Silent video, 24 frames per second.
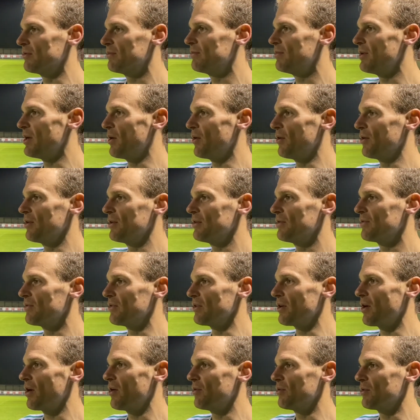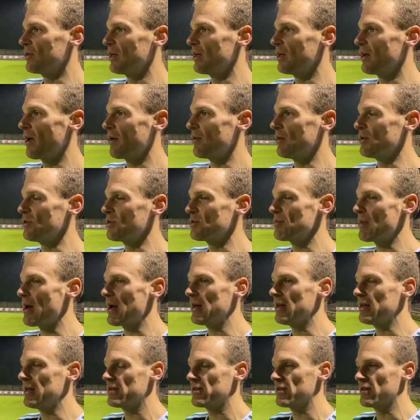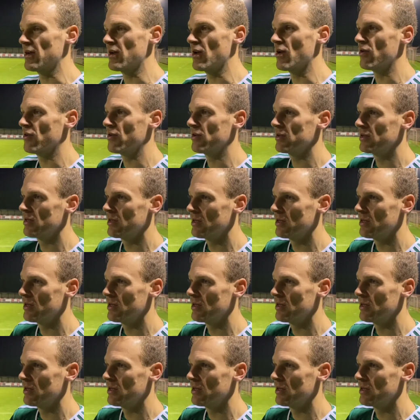behind for a goal kick, only just made it to the line.